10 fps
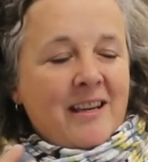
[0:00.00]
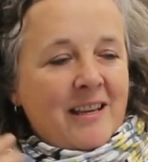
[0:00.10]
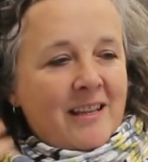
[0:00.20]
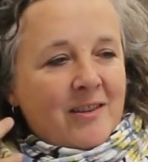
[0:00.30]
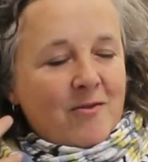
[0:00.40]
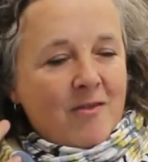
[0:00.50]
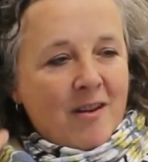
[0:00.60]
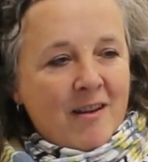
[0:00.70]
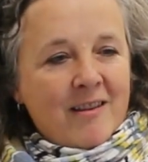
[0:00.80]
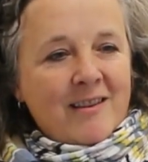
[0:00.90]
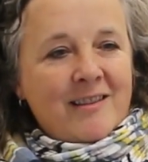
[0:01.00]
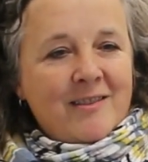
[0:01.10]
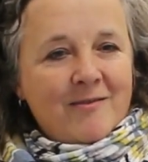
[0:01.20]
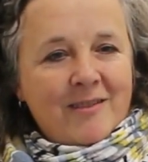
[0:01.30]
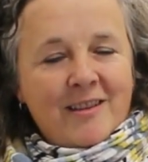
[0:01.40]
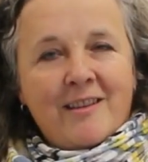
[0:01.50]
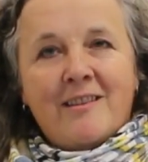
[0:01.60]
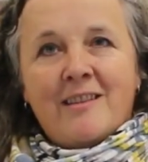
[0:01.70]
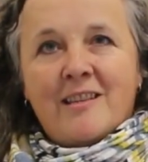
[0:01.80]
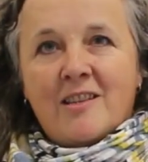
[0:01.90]
It's your eyes, it's your
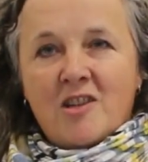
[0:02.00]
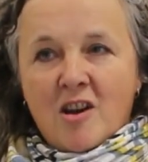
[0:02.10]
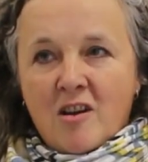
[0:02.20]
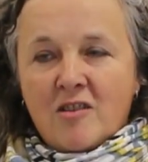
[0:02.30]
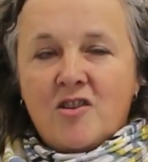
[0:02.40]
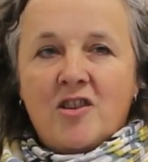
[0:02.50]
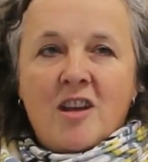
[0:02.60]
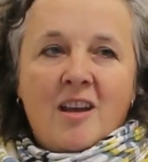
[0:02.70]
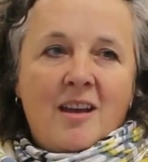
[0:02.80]
ears, it's touch,